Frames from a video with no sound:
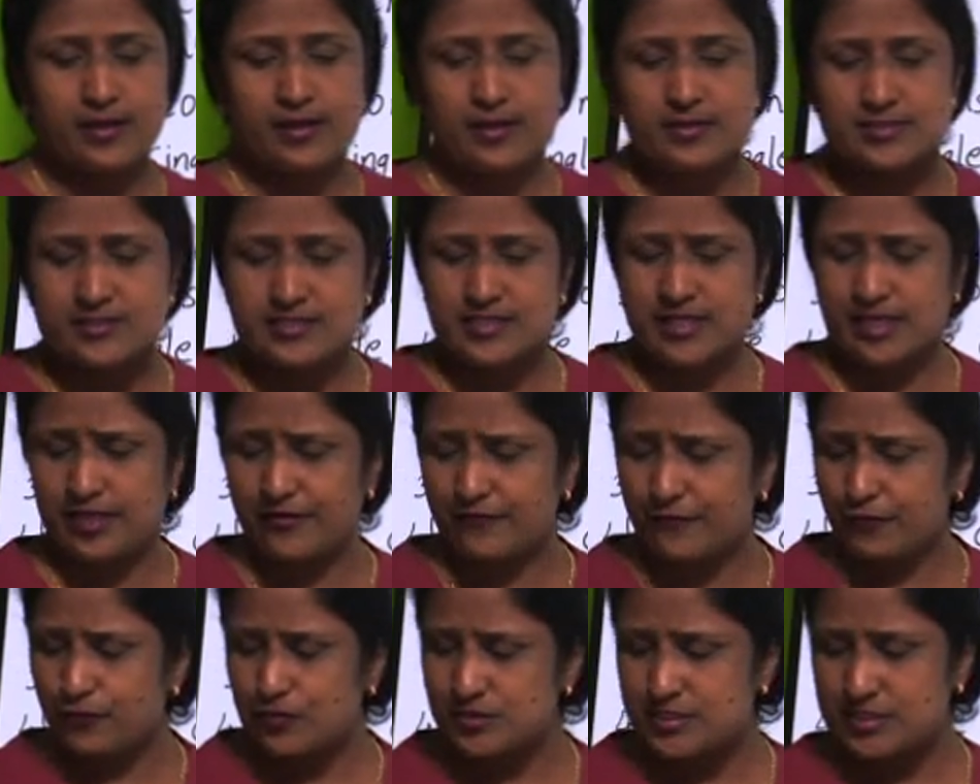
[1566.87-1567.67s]
See,
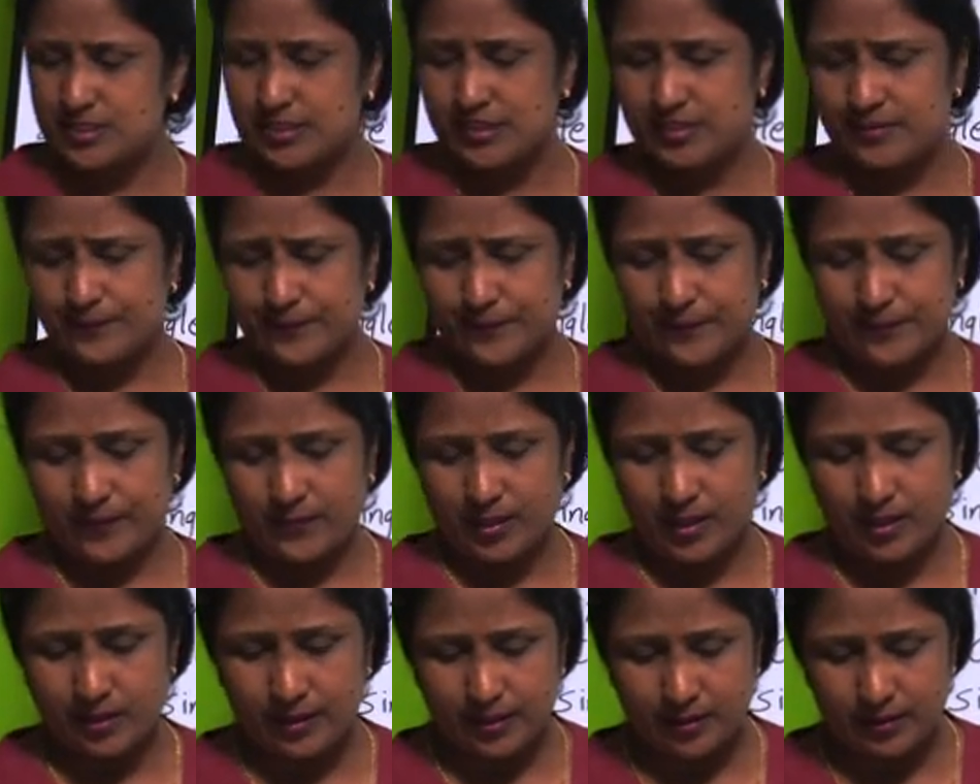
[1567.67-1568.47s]
if you see
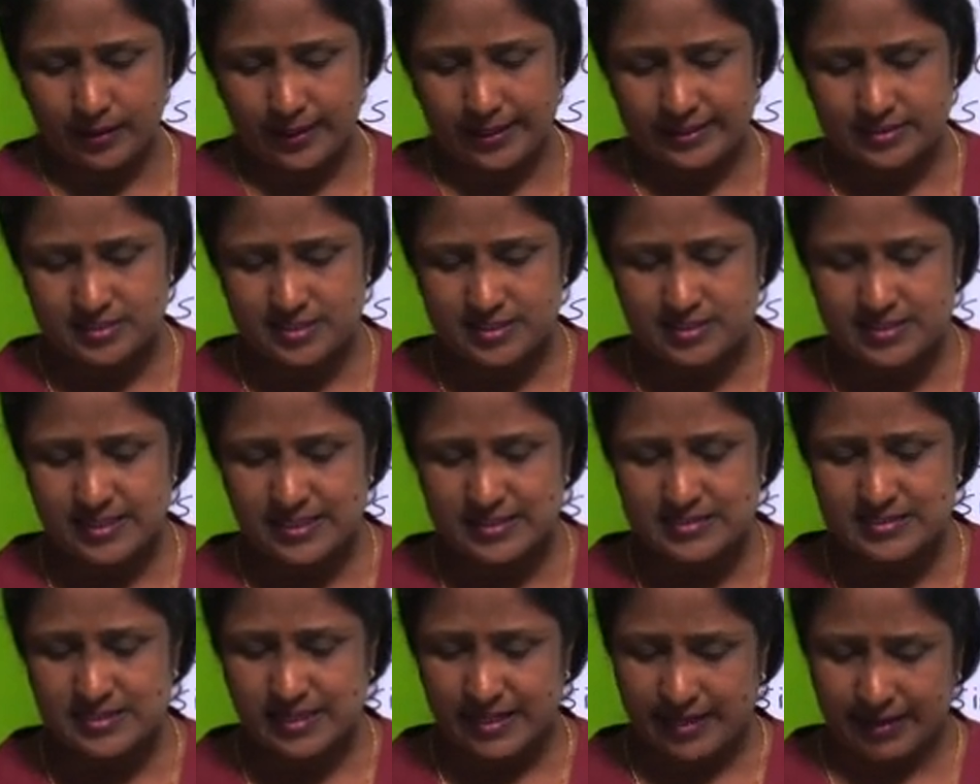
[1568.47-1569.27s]

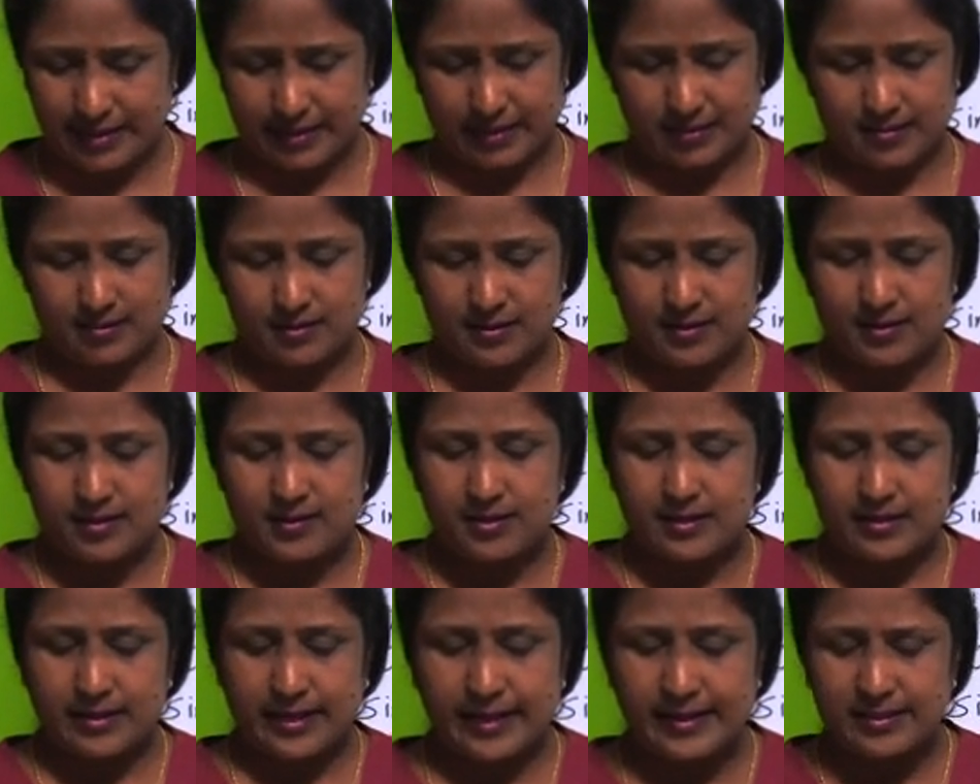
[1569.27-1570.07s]
exercise A,
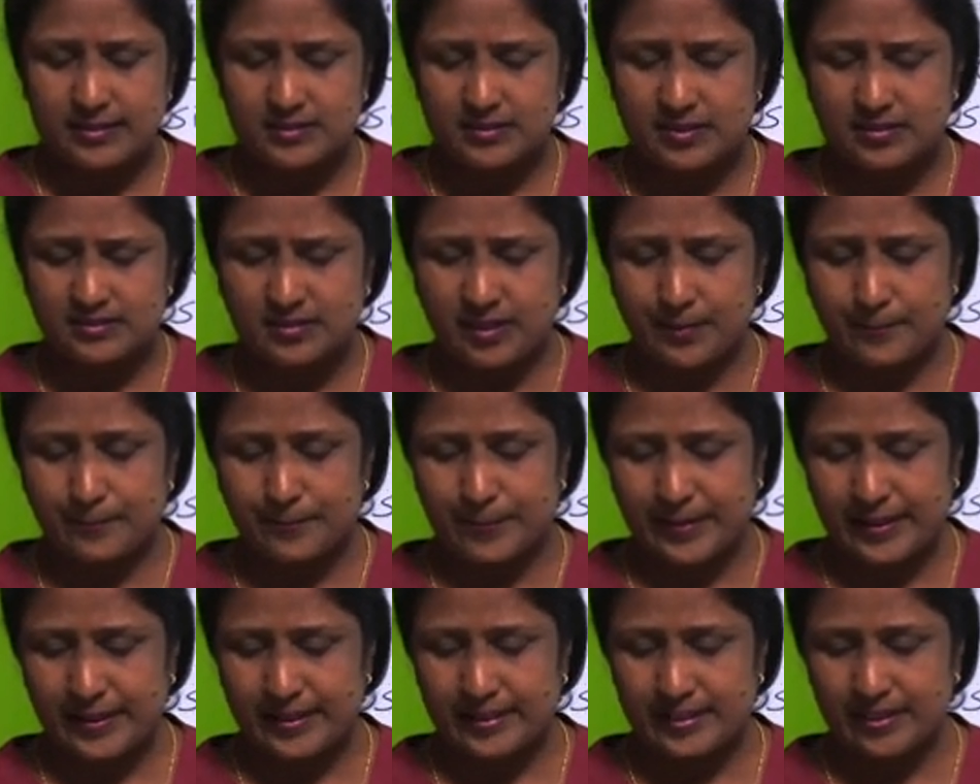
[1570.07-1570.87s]
write the
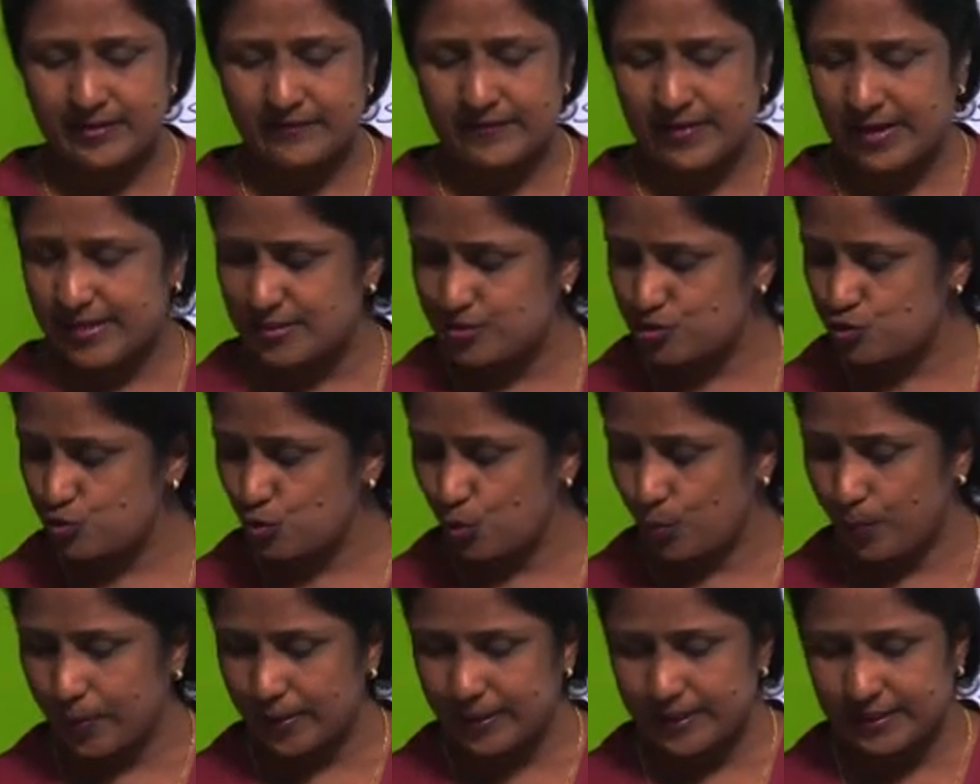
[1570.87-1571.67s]
comparative and
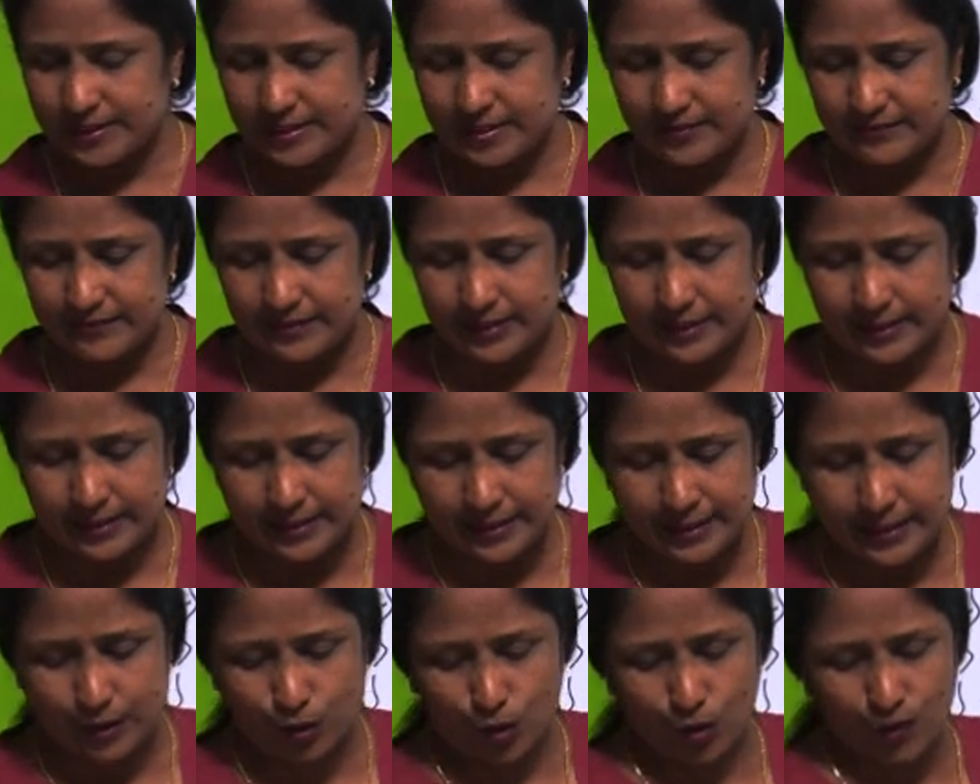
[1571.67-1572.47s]
superlative
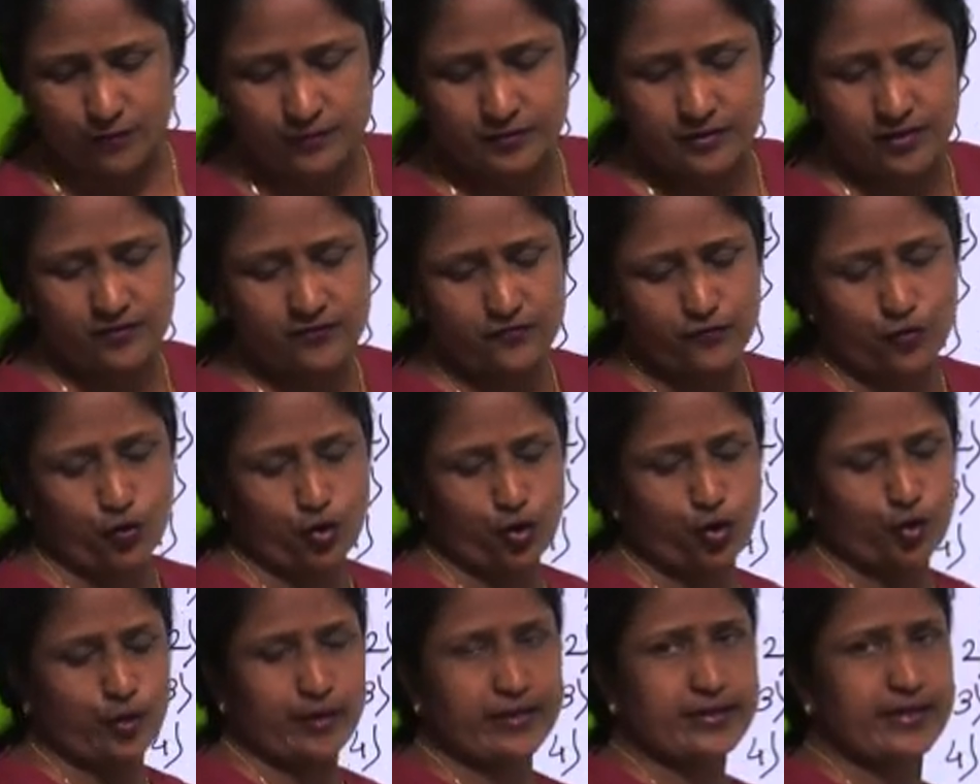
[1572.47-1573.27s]
degree of the
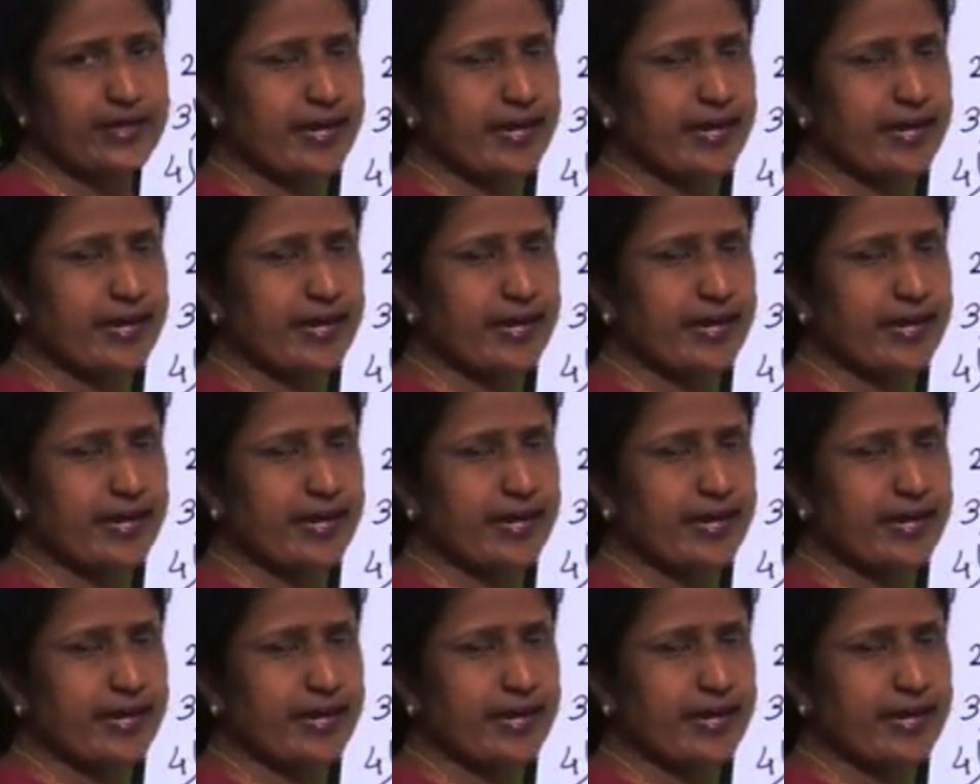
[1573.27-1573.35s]
following